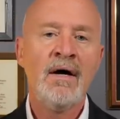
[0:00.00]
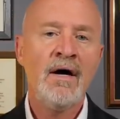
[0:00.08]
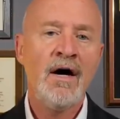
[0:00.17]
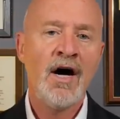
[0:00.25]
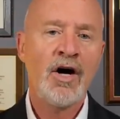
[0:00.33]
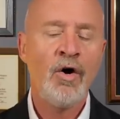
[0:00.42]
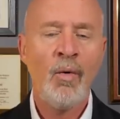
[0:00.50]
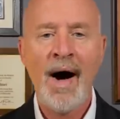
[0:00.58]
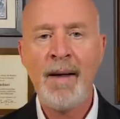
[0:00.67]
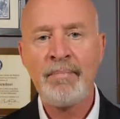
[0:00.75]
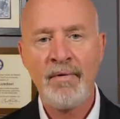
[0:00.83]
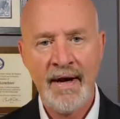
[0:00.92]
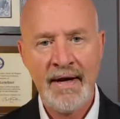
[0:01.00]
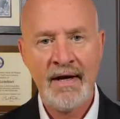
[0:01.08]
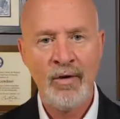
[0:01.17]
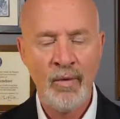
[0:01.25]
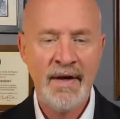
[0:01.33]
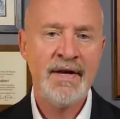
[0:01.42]
a
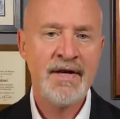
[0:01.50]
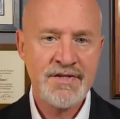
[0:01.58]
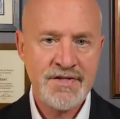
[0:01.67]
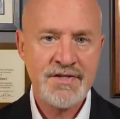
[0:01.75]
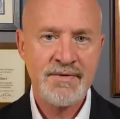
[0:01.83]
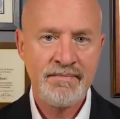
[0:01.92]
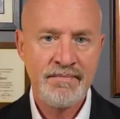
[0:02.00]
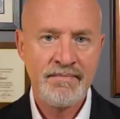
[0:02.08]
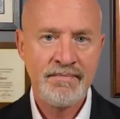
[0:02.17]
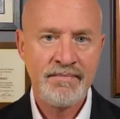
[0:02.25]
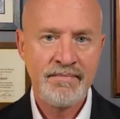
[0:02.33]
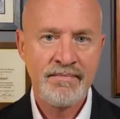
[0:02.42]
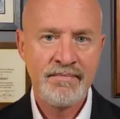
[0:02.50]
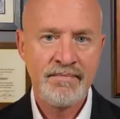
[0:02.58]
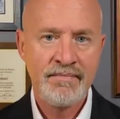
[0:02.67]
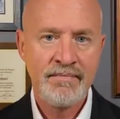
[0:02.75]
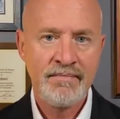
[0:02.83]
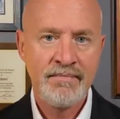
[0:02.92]
cooperating witness.
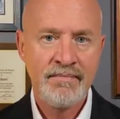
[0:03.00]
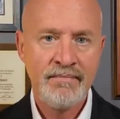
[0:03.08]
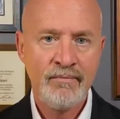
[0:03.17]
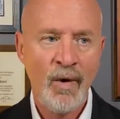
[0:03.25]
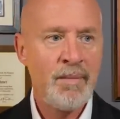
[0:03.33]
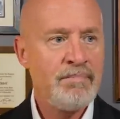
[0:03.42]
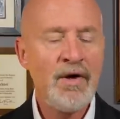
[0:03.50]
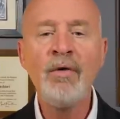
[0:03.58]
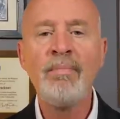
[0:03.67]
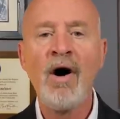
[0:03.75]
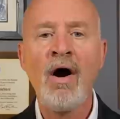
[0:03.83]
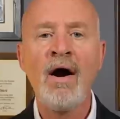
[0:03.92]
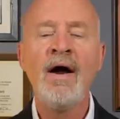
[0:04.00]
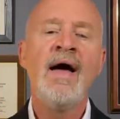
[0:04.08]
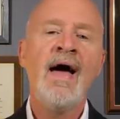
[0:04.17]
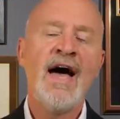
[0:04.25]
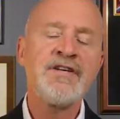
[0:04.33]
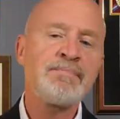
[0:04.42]
When Bill Barr
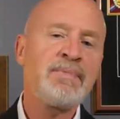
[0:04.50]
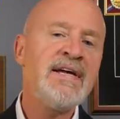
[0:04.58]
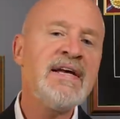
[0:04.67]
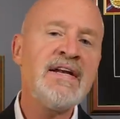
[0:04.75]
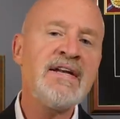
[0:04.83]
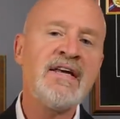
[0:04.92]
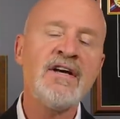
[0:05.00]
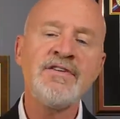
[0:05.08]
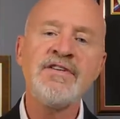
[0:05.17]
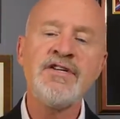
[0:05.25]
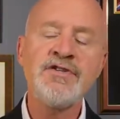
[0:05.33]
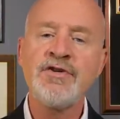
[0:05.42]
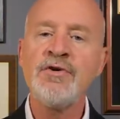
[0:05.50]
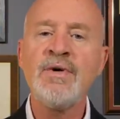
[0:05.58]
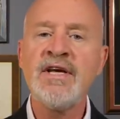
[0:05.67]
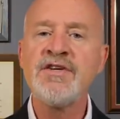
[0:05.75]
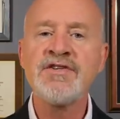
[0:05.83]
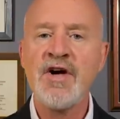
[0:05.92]
has pleaded guilty to
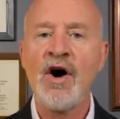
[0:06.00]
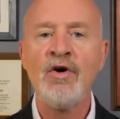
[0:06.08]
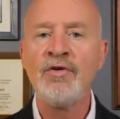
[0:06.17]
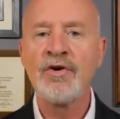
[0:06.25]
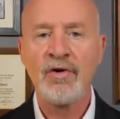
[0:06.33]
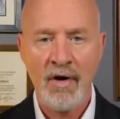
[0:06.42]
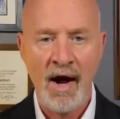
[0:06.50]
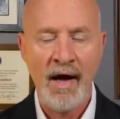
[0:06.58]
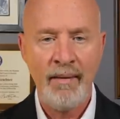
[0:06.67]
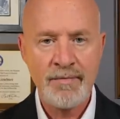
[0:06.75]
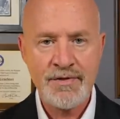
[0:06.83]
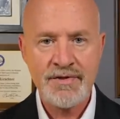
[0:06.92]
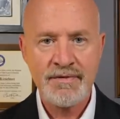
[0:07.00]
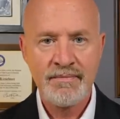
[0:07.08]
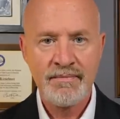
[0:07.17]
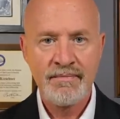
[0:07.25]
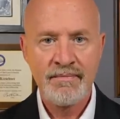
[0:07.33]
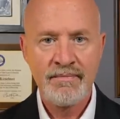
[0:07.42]
his own crimes,
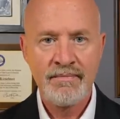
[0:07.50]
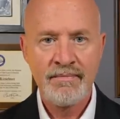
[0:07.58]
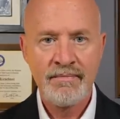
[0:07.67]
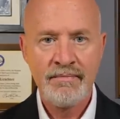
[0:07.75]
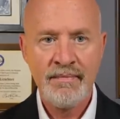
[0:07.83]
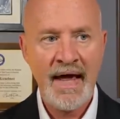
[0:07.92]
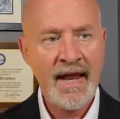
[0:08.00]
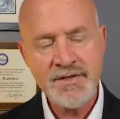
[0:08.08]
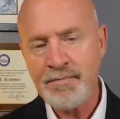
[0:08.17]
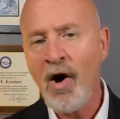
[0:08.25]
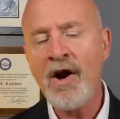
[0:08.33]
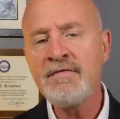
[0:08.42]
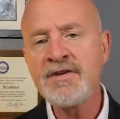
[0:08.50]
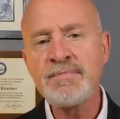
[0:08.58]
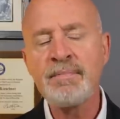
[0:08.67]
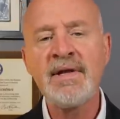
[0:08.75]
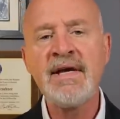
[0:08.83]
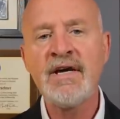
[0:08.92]
and as part of his
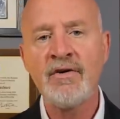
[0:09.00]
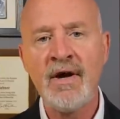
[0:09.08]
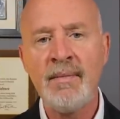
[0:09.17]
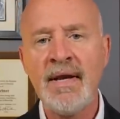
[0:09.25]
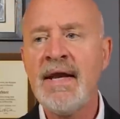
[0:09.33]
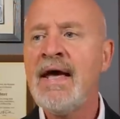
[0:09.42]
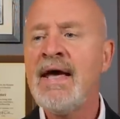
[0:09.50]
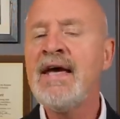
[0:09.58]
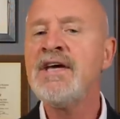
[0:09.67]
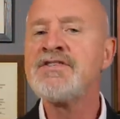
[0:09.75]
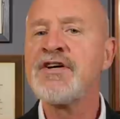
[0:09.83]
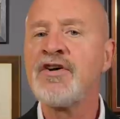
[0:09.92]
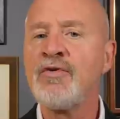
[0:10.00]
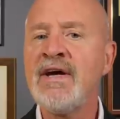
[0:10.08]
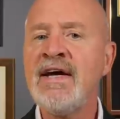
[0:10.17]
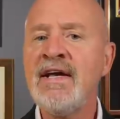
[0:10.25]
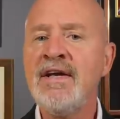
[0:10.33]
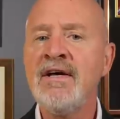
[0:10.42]
plea agreement, he has
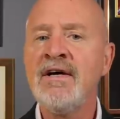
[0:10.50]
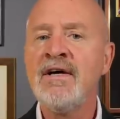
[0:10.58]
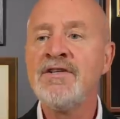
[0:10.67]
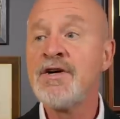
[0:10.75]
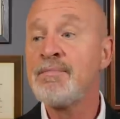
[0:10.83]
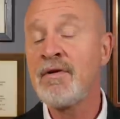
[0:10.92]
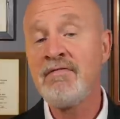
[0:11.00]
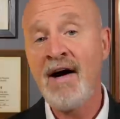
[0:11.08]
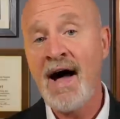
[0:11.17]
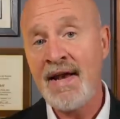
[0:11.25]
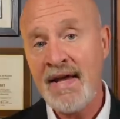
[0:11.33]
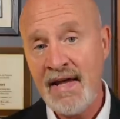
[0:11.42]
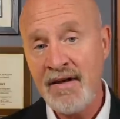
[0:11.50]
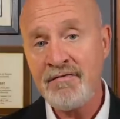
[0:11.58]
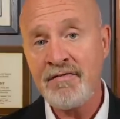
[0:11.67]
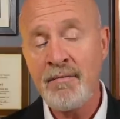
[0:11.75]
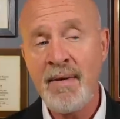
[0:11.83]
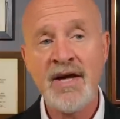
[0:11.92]
agreed to provide
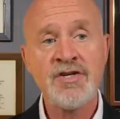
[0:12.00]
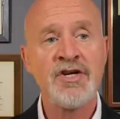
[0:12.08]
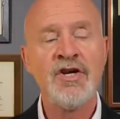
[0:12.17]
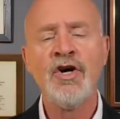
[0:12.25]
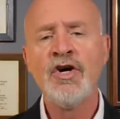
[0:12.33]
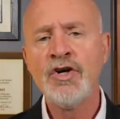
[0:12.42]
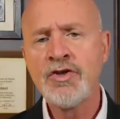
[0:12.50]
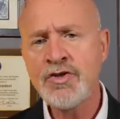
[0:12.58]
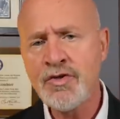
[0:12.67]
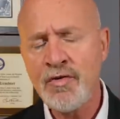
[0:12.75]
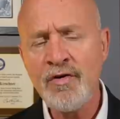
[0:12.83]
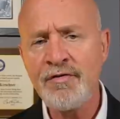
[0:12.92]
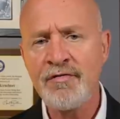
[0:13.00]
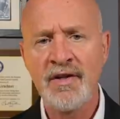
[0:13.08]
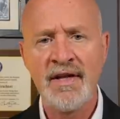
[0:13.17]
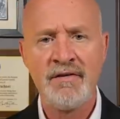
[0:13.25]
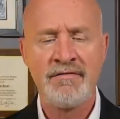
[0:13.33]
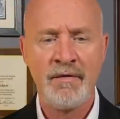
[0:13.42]
information, truthful
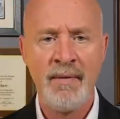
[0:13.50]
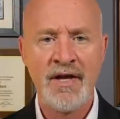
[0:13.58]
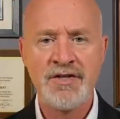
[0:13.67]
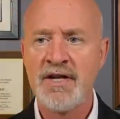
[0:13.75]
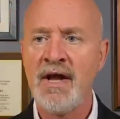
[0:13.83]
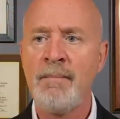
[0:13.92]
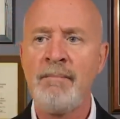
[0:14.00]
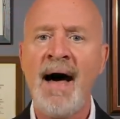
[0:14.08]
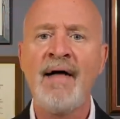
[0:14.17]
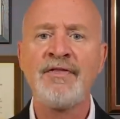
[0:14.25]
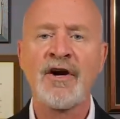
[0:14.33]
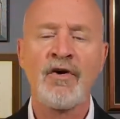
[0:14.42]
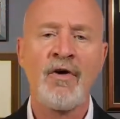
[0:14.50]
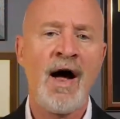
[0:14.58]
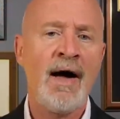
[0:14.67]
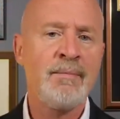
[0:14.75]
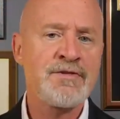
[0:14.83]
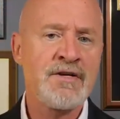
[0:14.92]
information, about the
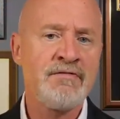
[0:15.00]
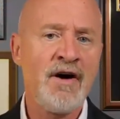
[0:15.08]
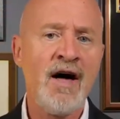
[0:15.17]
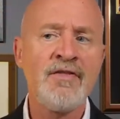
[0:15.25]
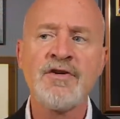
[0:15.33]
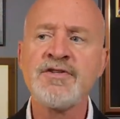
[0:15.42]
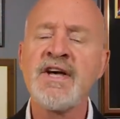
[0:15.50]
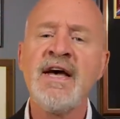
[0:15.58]
crimes of others,